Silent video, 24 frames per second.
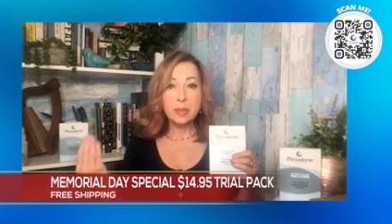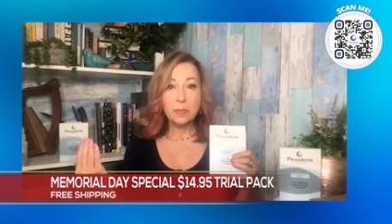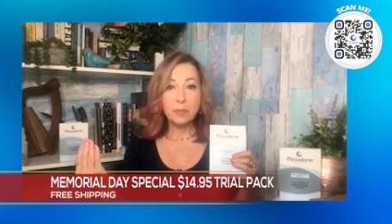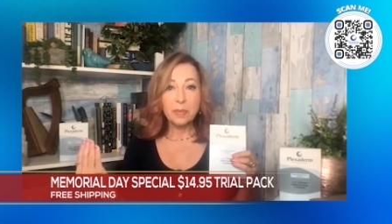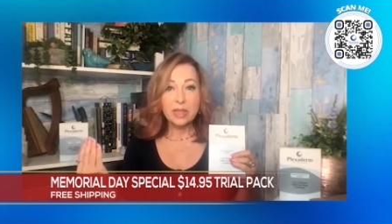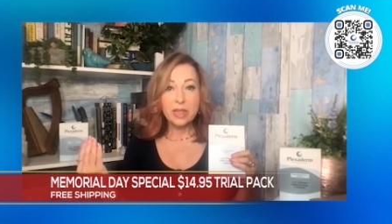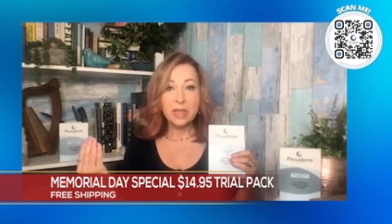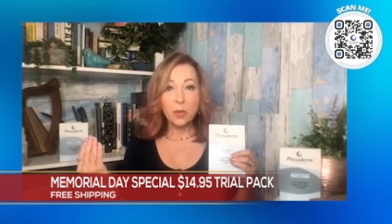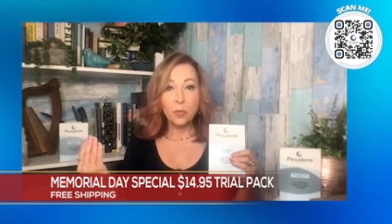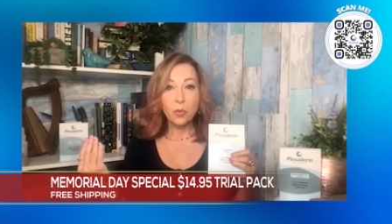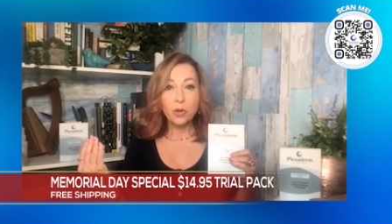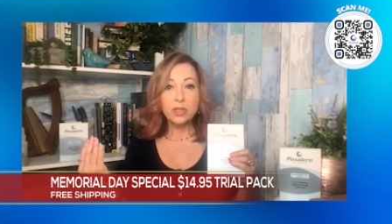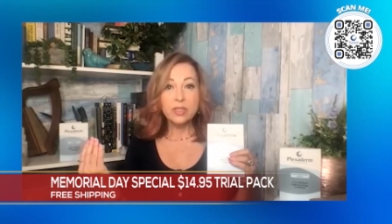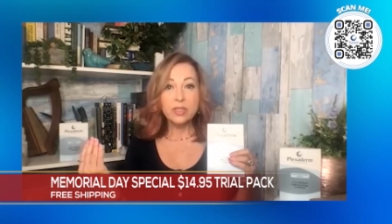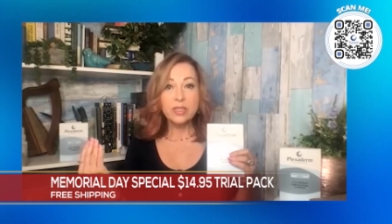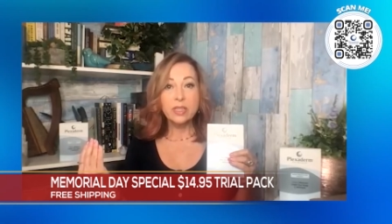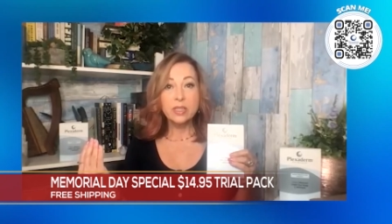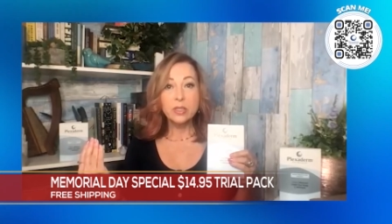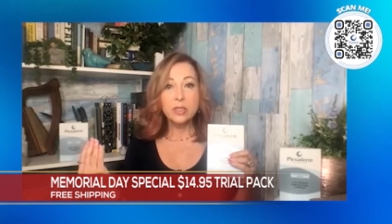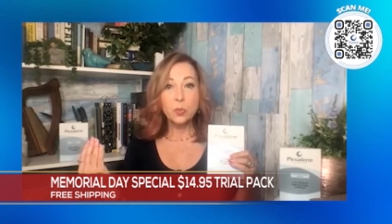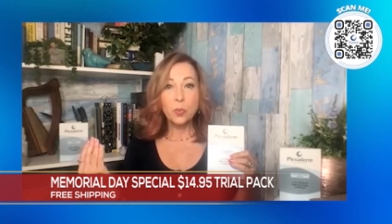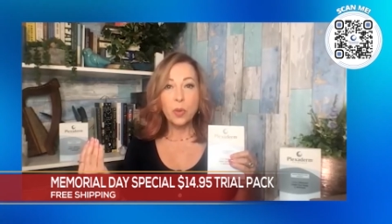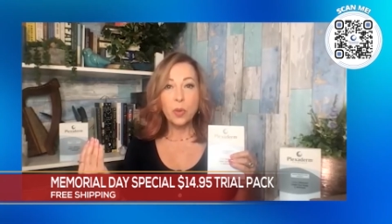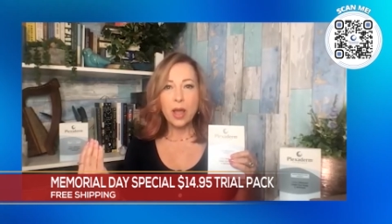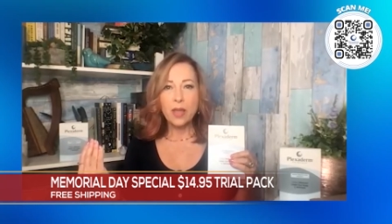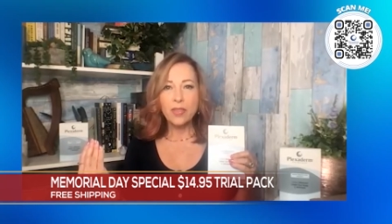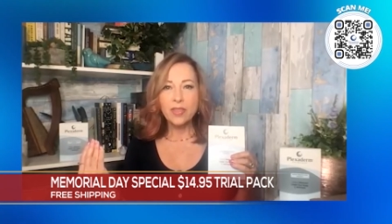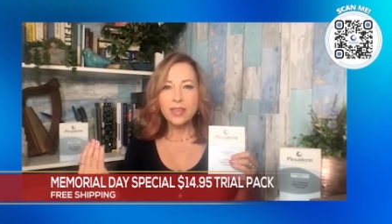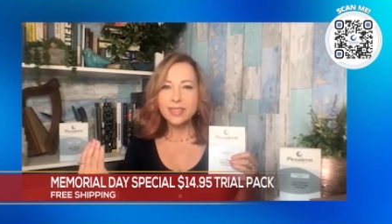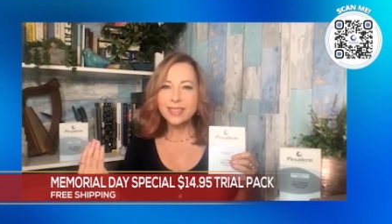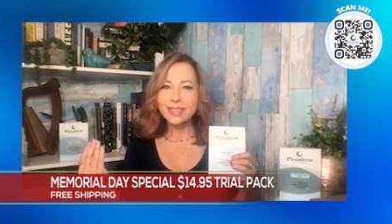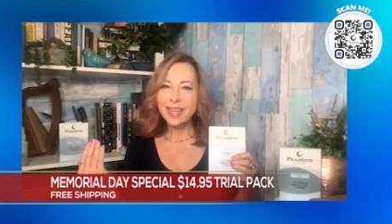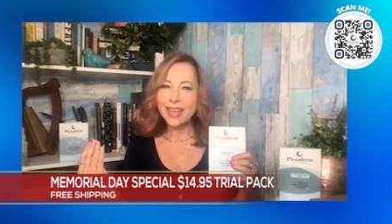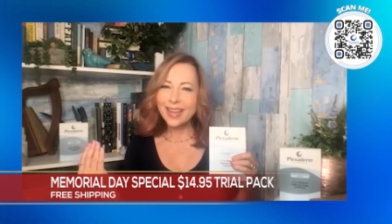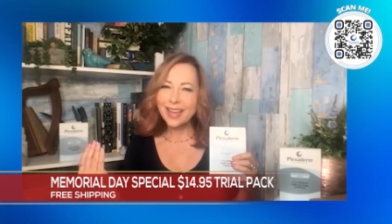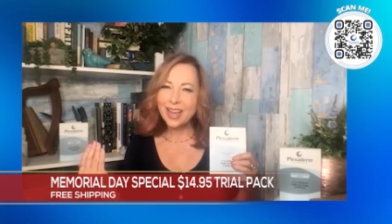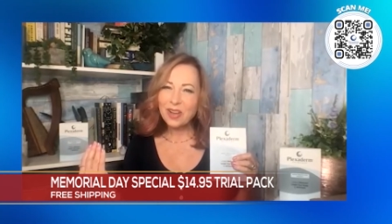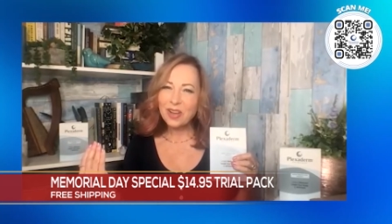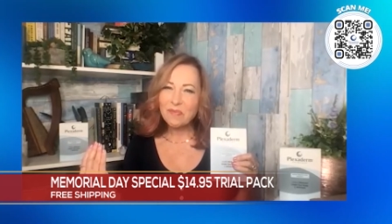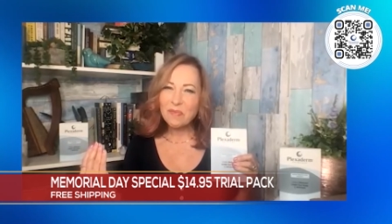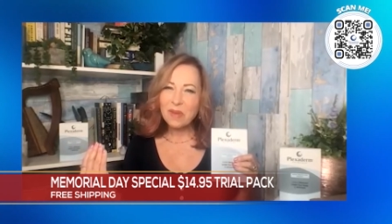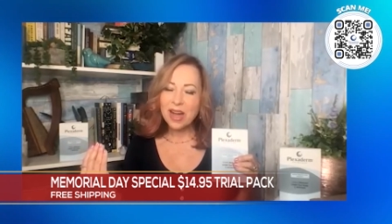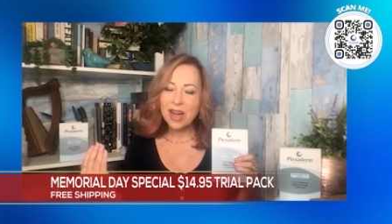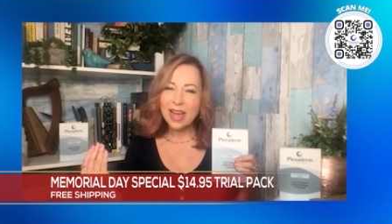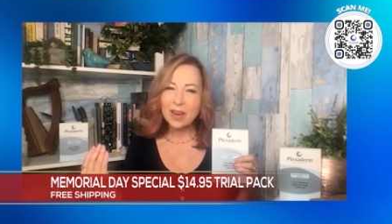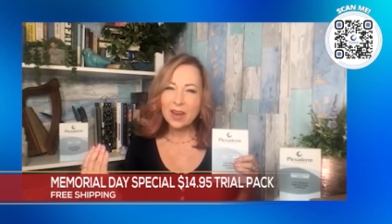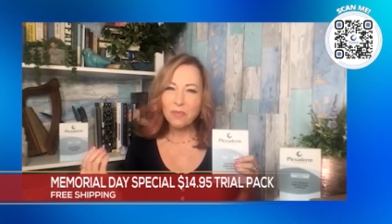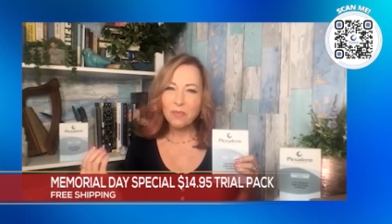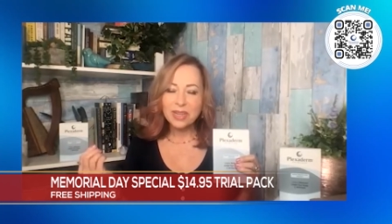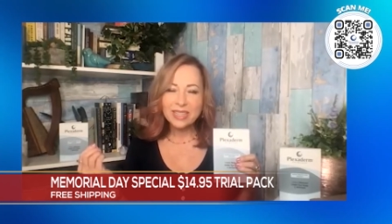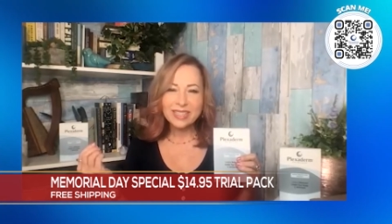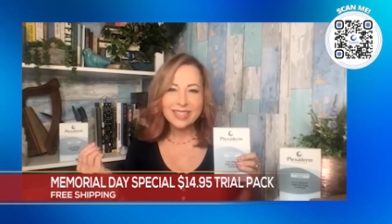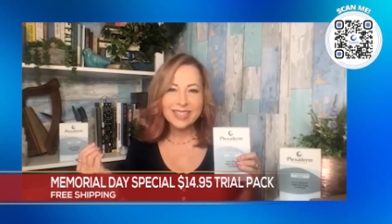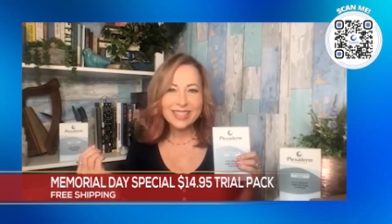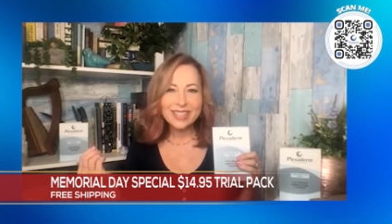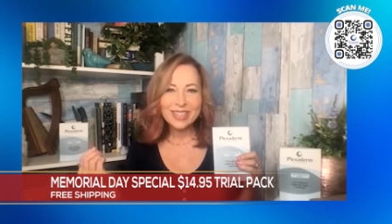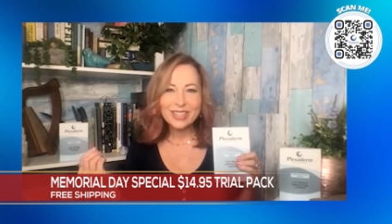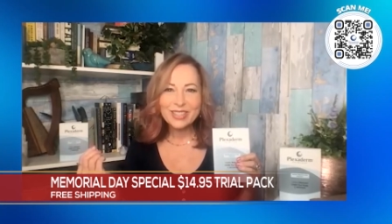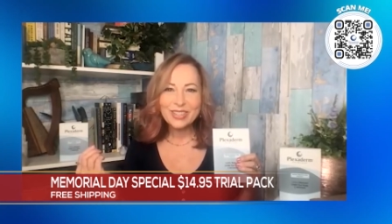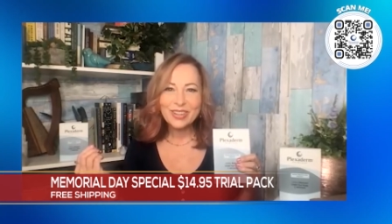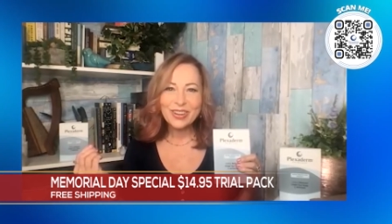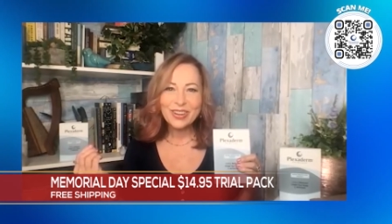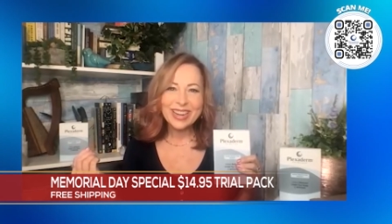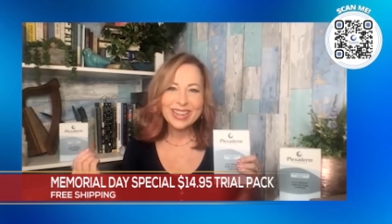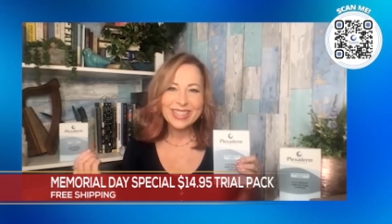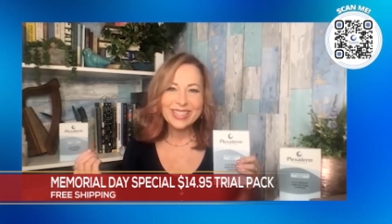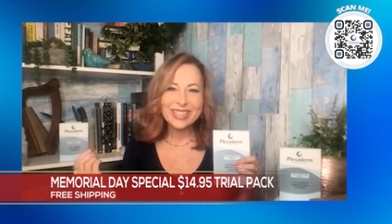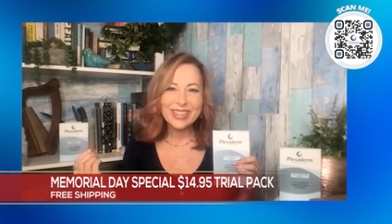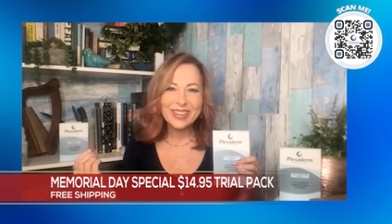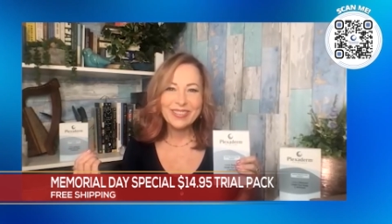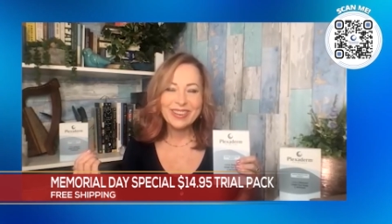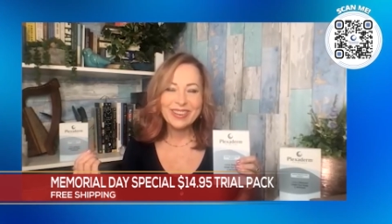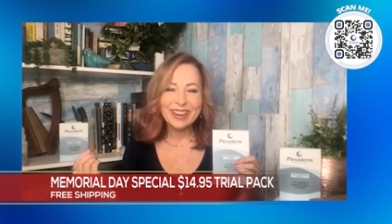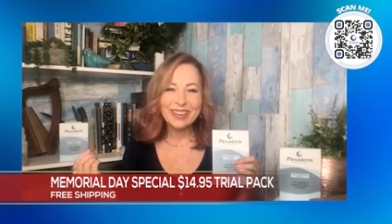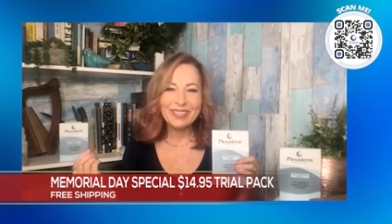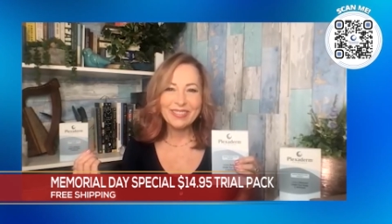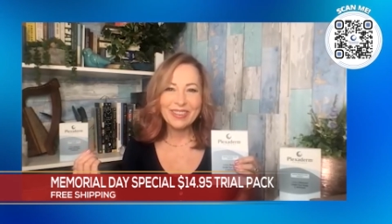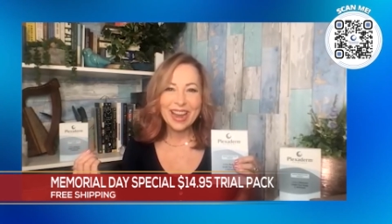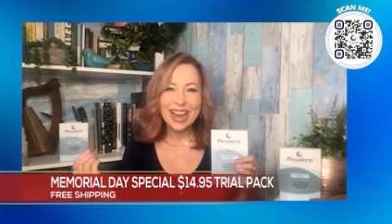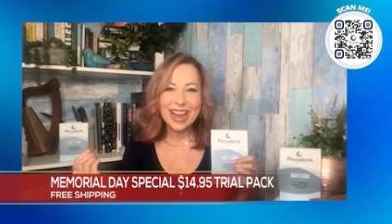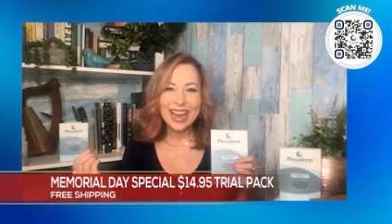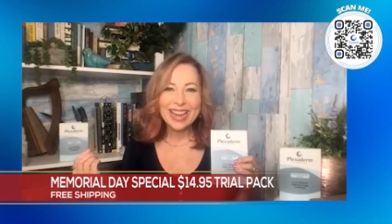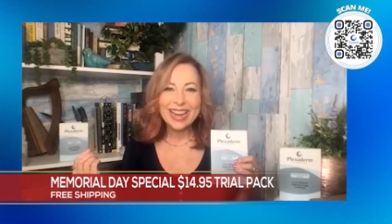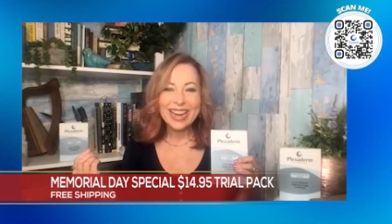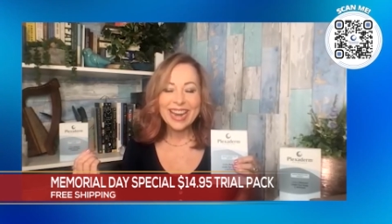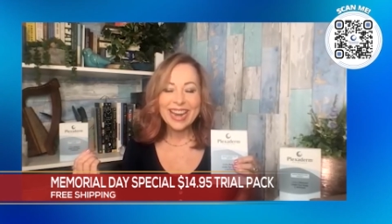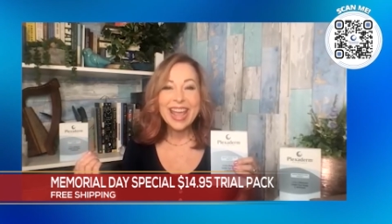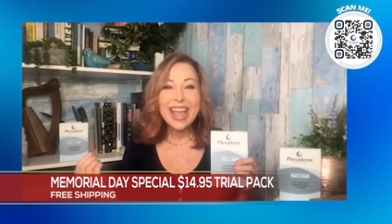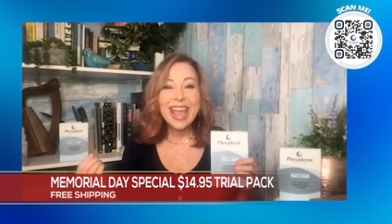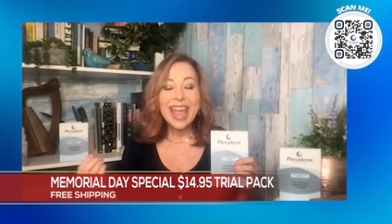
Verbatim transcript: something that works this well, they say, come on, what's the trick to it, right?